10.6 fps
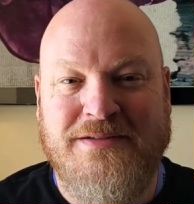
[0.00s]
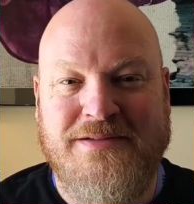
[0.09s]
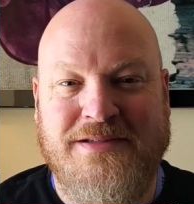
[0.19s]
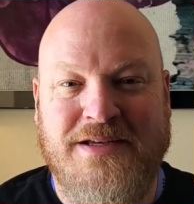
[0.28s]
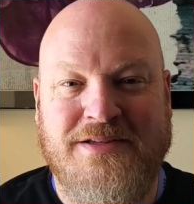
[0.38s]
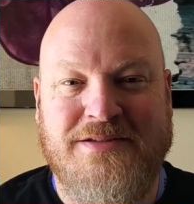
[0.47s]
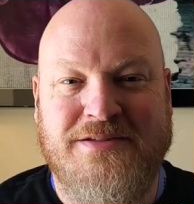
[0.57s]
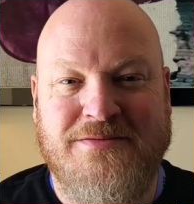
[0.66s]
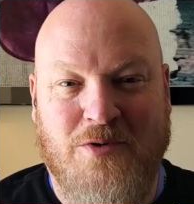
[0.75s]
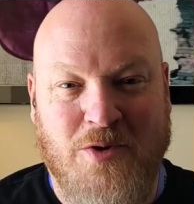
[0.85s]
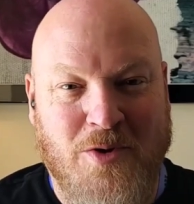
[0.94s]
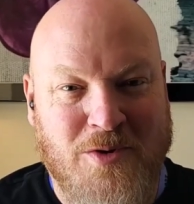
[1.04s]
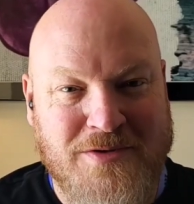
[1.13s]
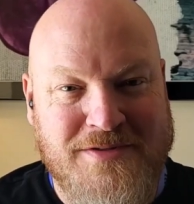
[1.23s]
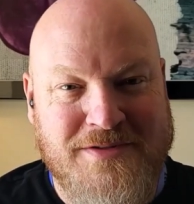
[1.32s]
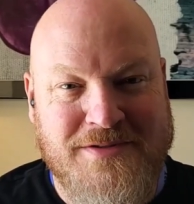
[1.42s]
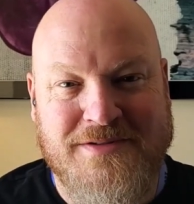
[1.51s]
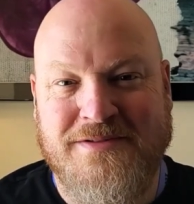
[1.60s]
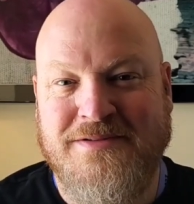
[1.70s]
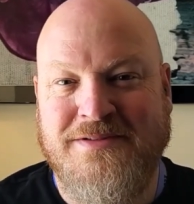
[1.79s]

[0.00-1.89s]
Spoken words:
6 rolls,